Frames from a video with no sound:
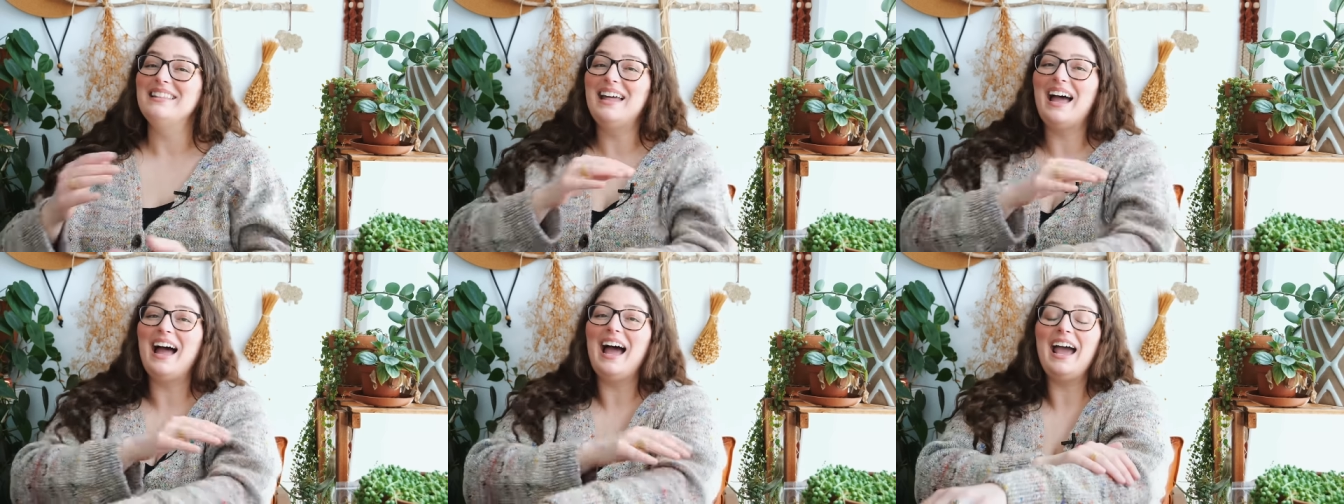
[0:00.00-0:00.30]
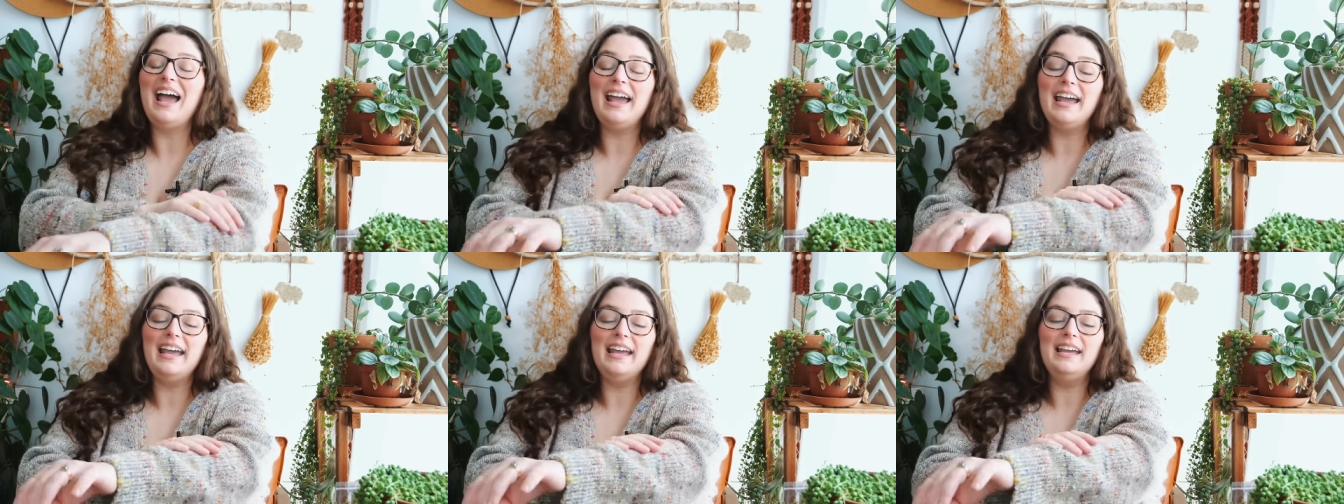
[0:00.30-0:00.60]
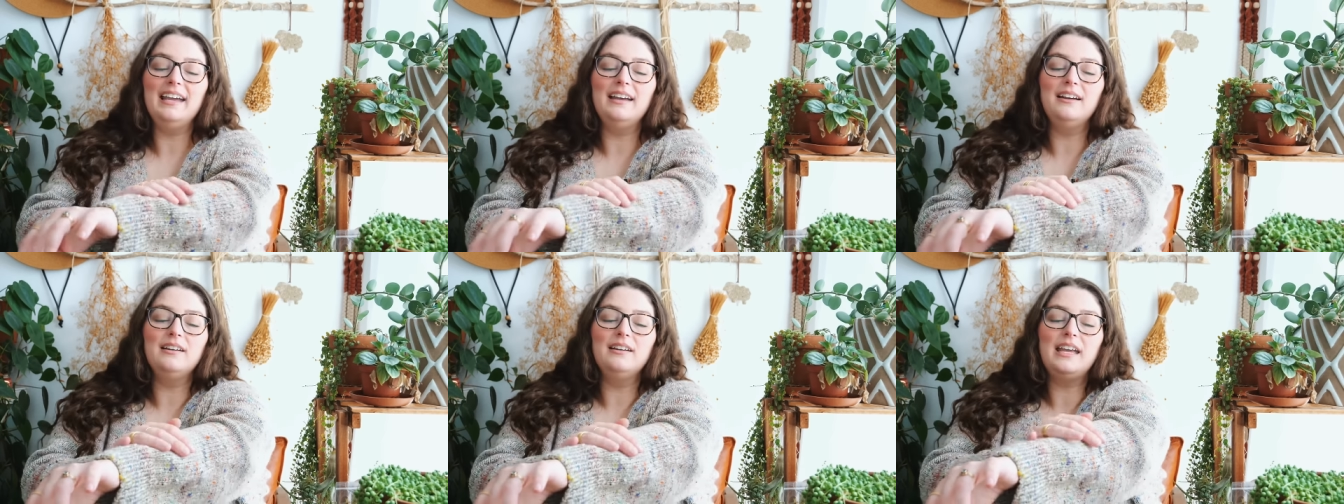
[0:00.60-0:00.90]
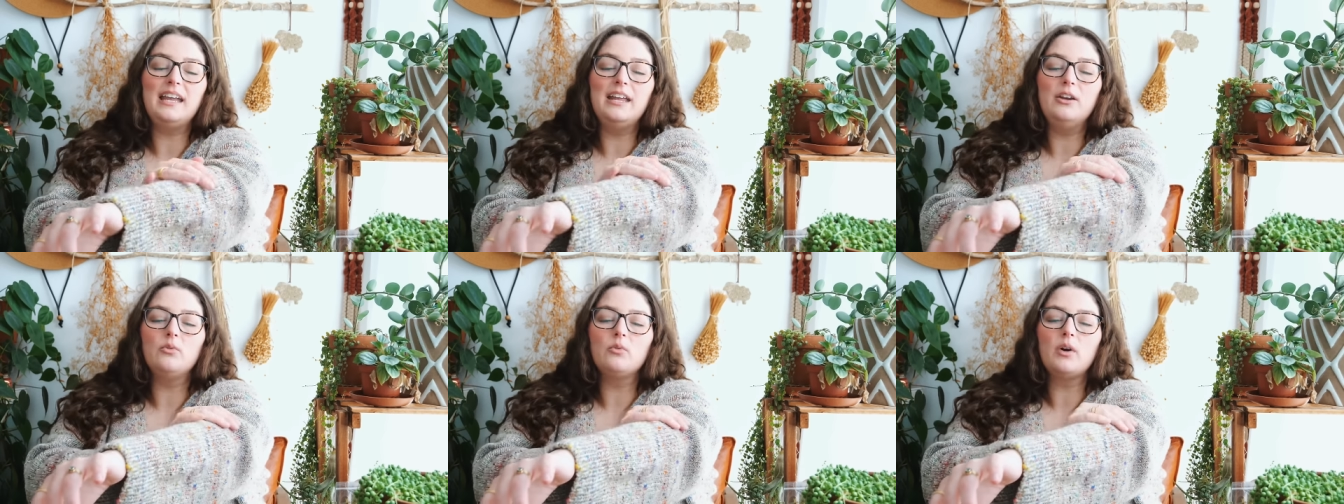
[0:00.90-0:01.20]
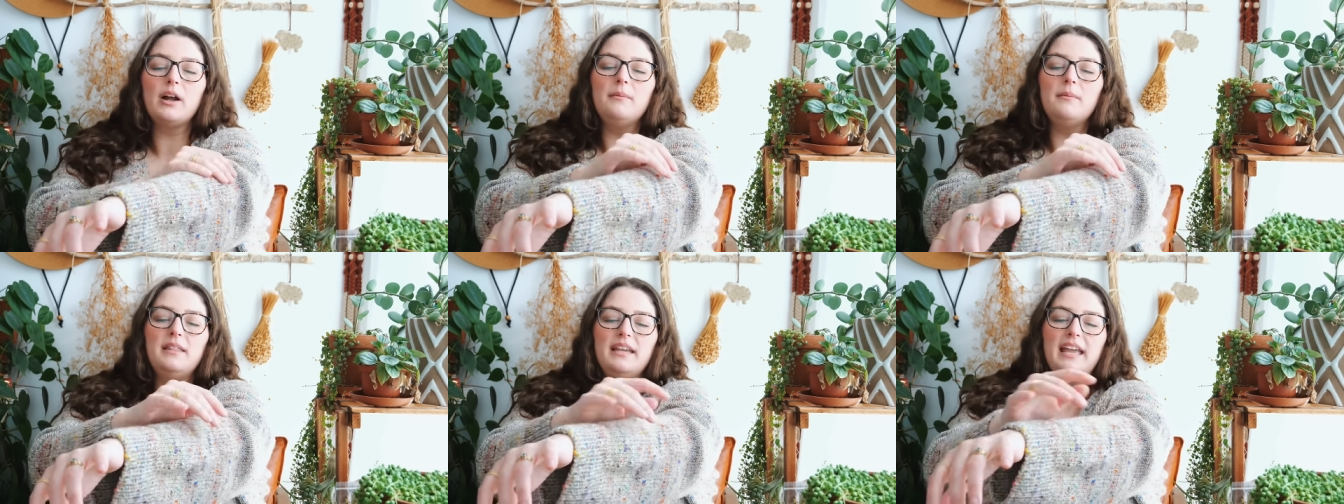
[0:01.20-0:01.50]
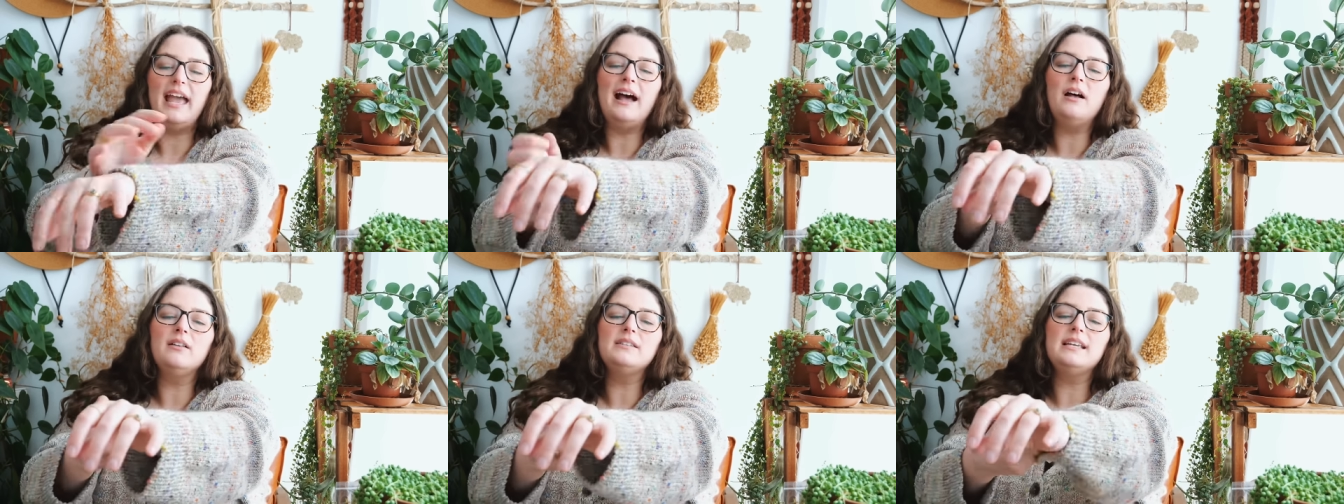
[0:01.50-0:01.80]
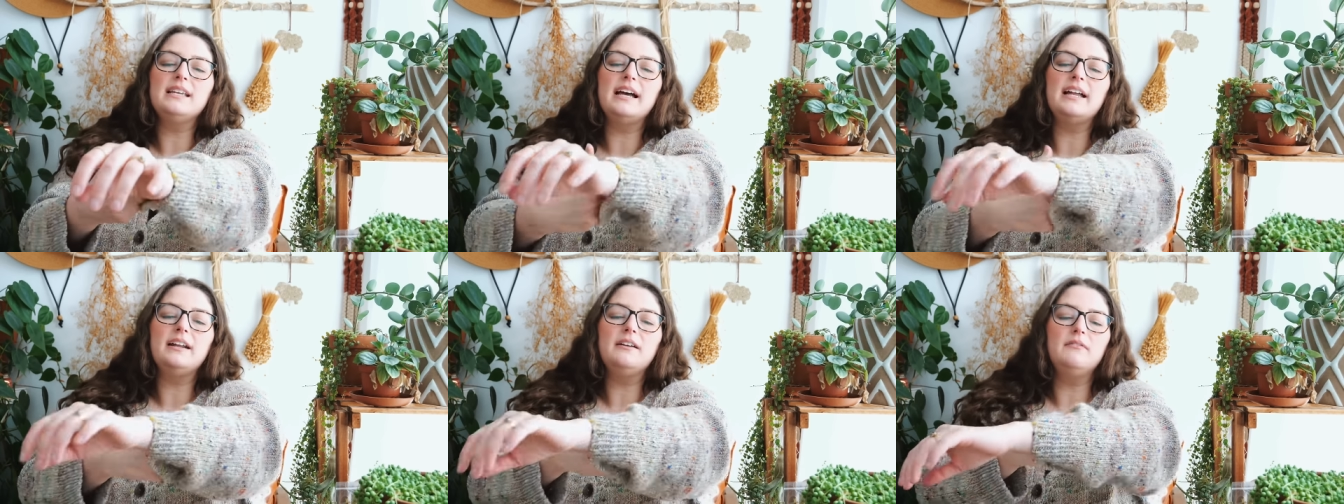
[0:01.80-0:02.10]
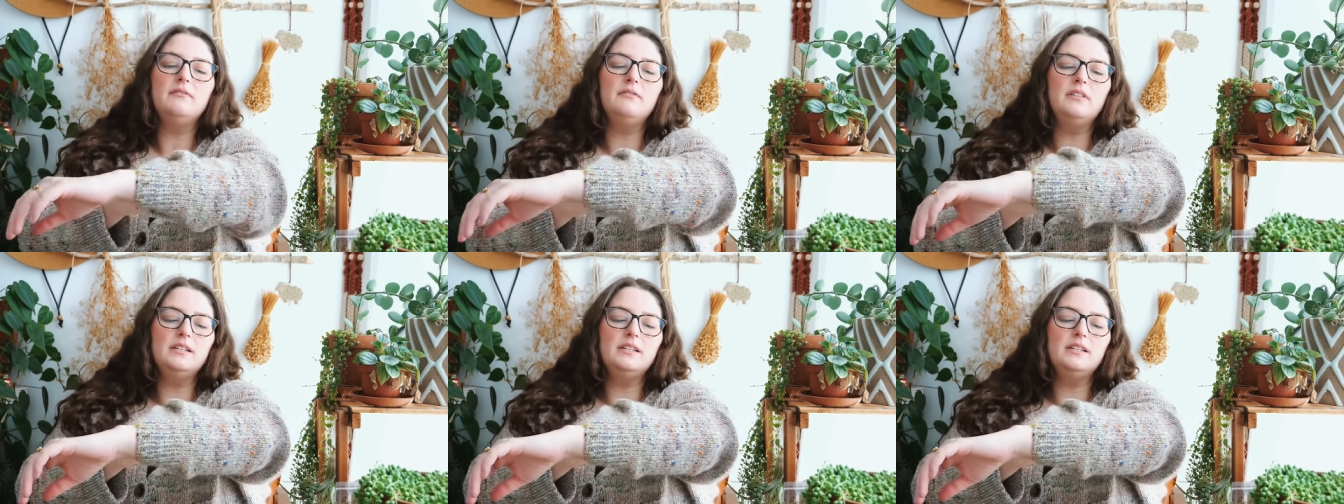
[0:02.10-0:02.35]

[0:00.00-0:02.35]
I can rub the outside of